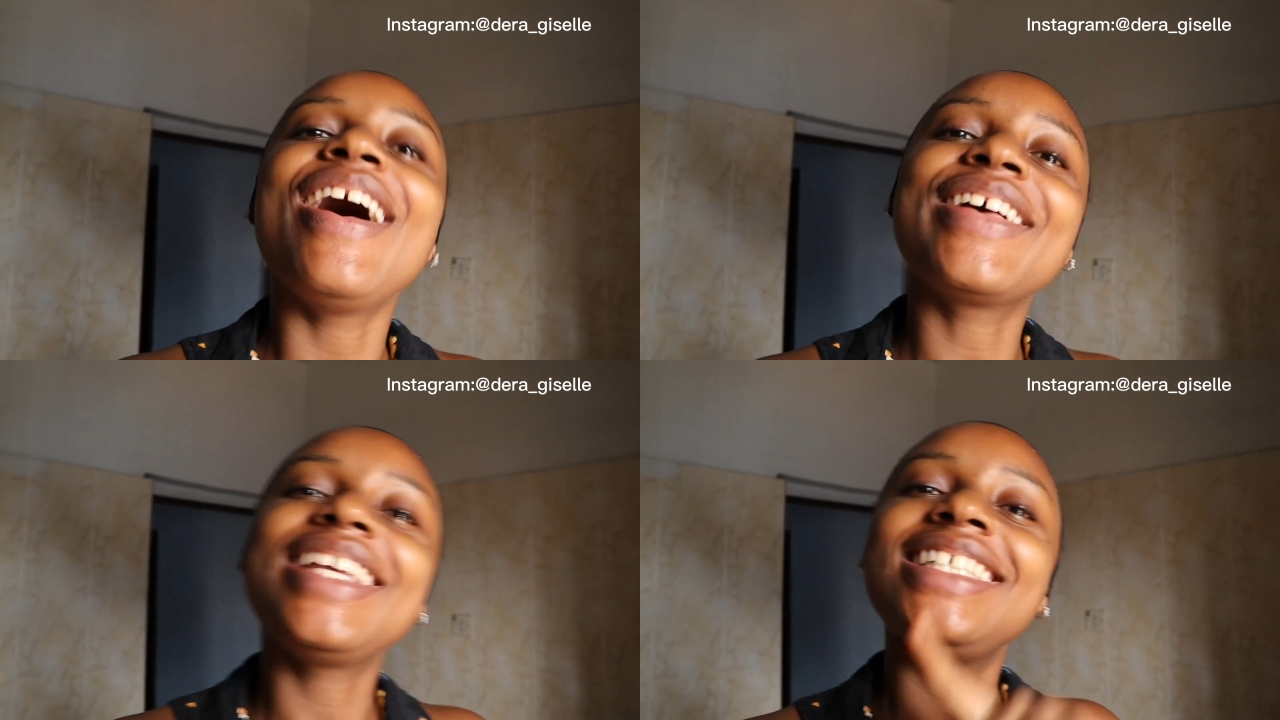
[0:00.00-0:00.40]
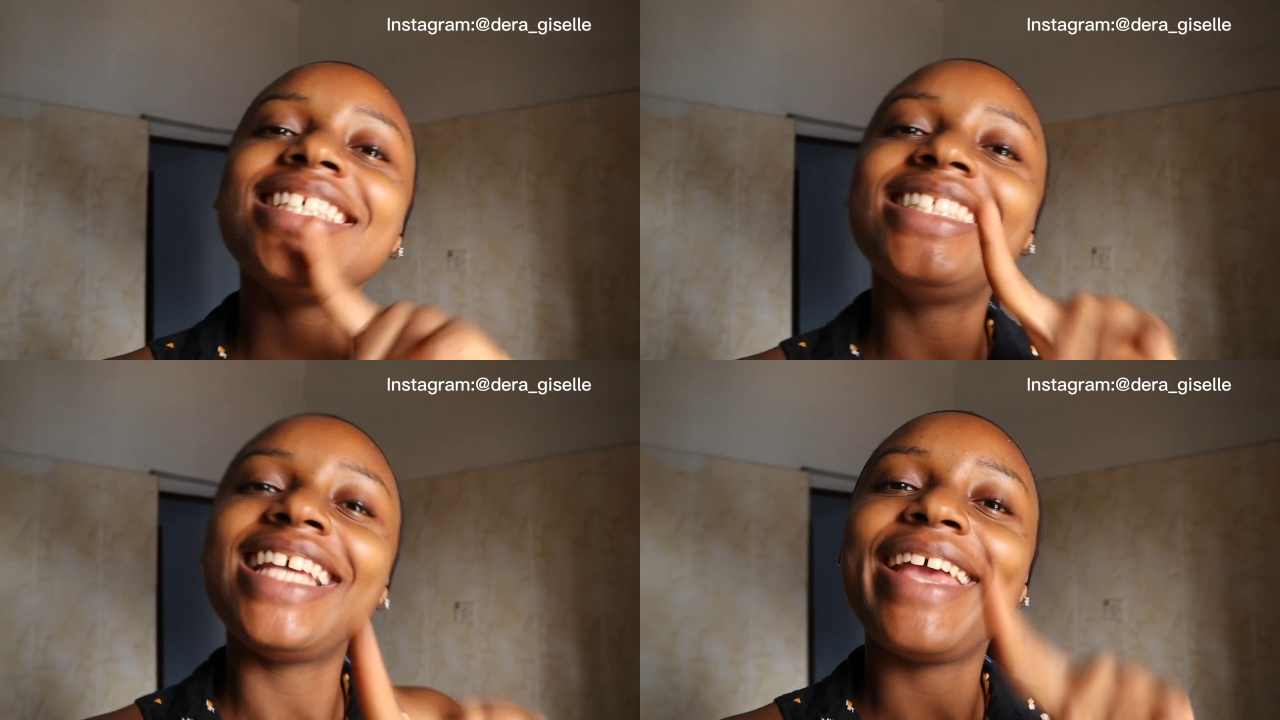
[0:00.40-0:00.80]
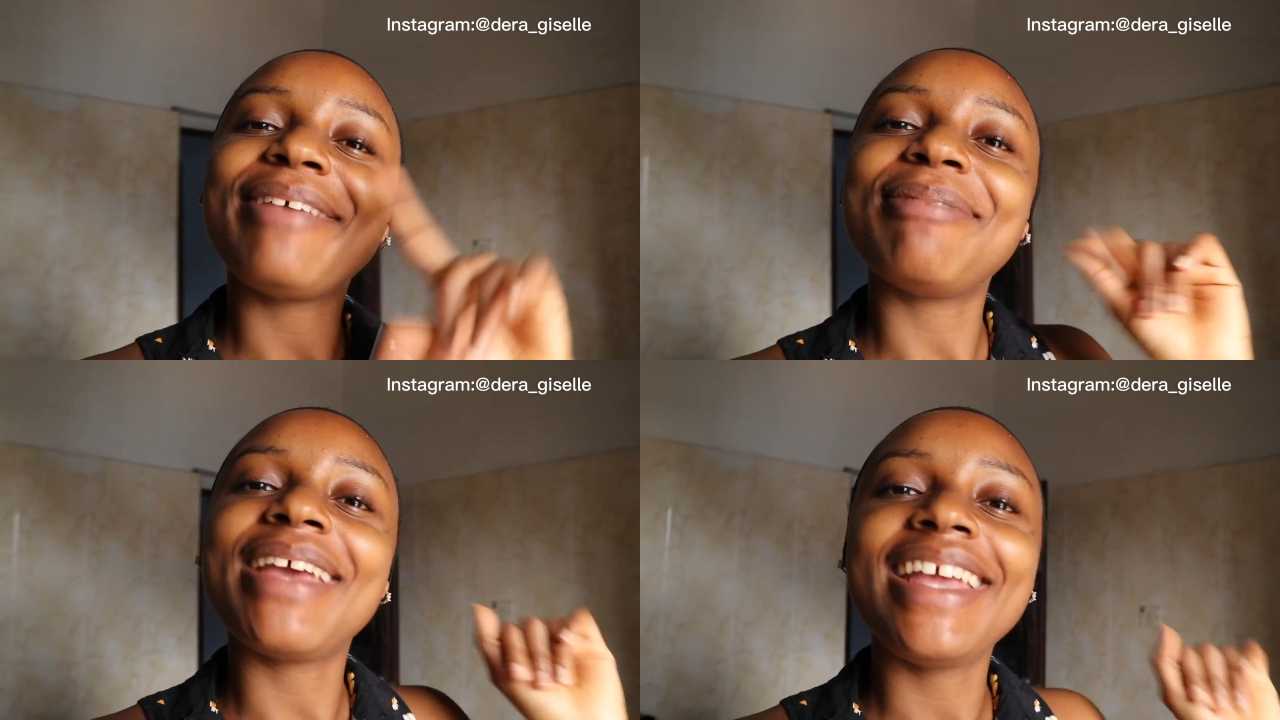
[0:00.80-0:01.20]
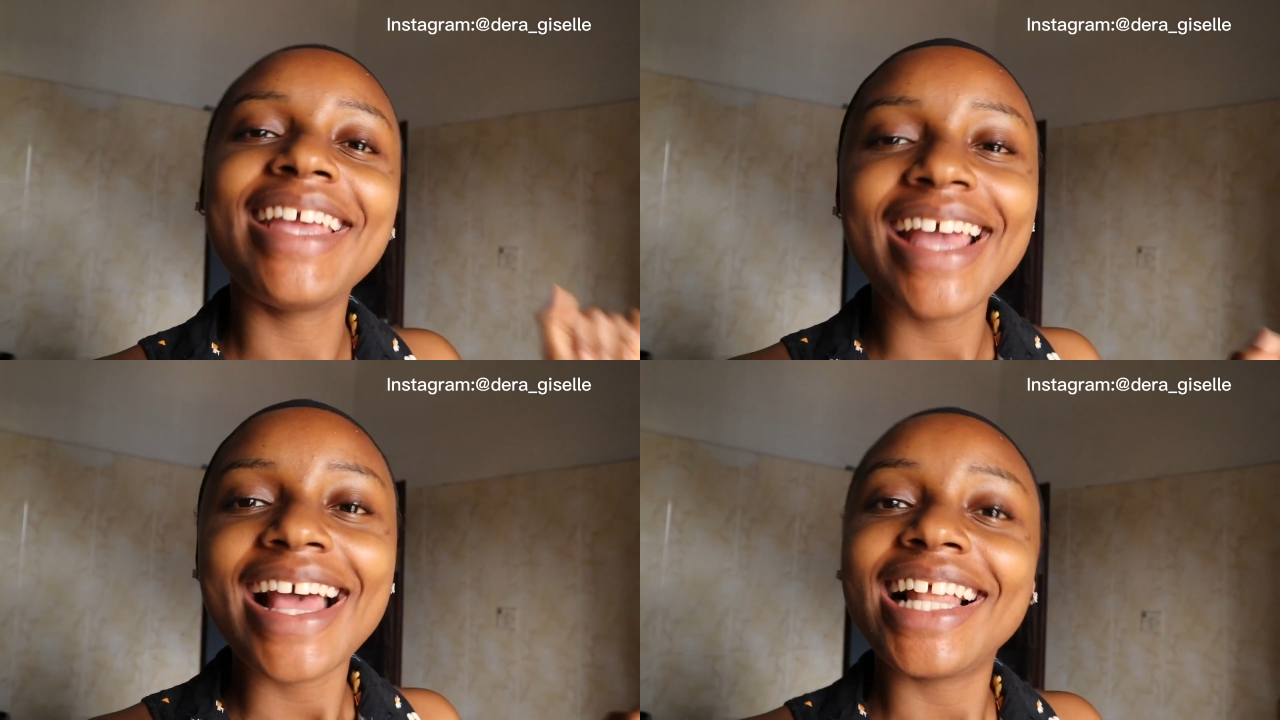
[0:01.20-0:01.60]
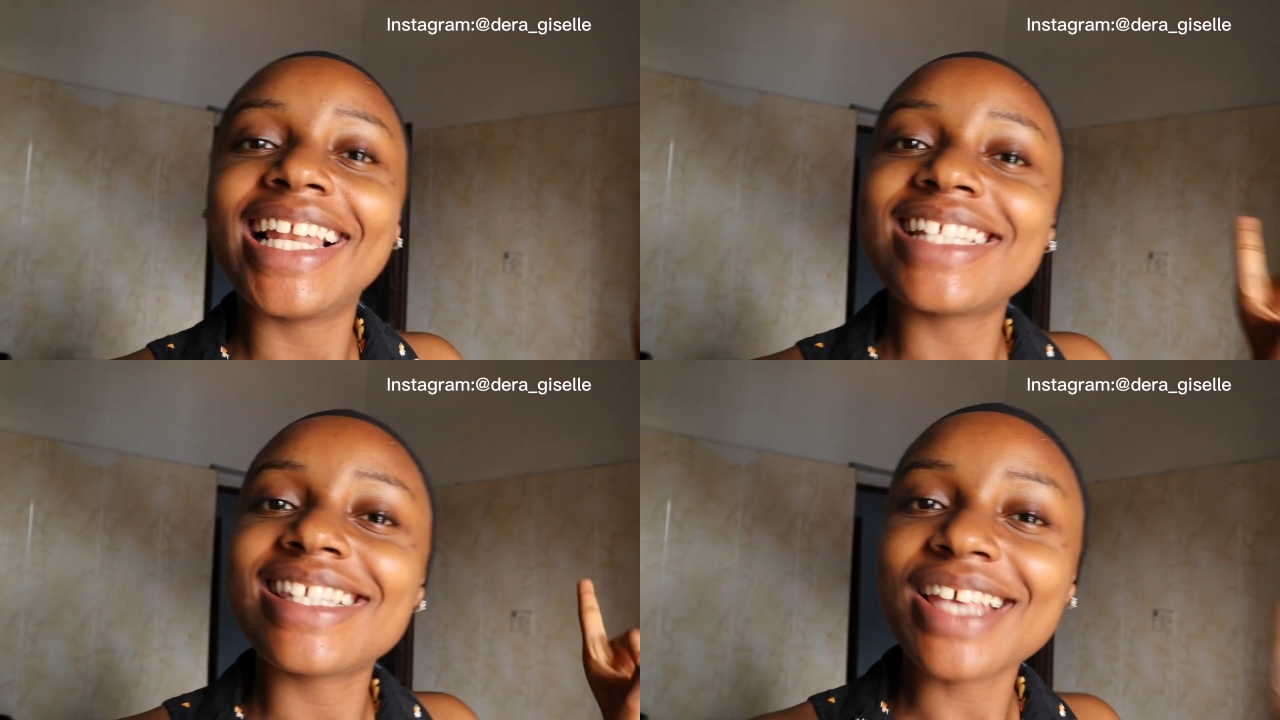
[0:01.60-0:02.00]
again, name.
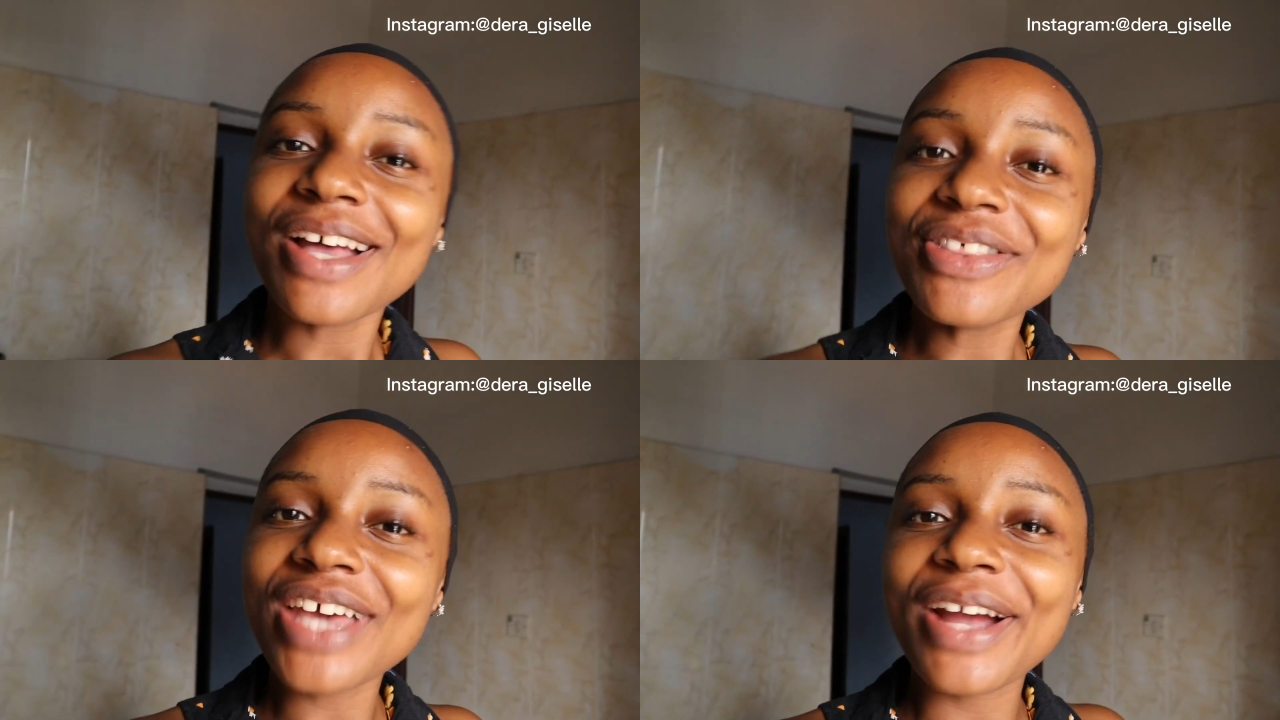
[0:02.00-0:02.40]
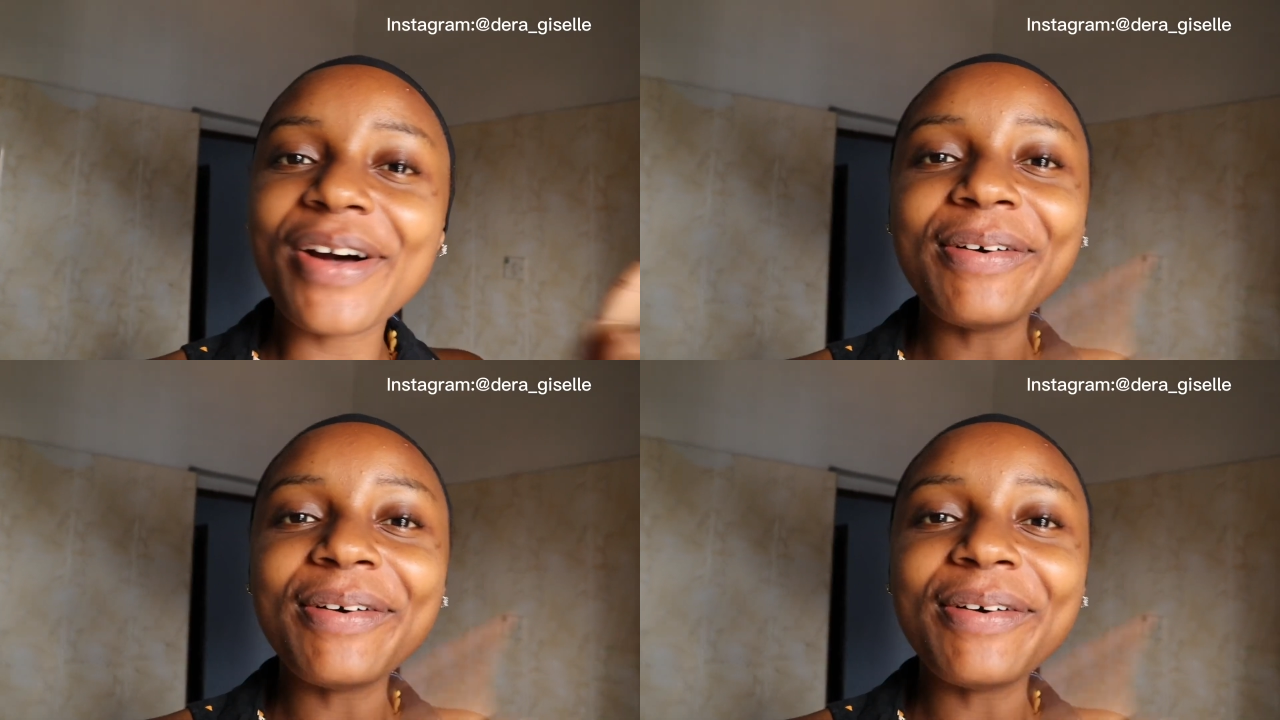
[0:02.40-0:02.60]
Let's go there.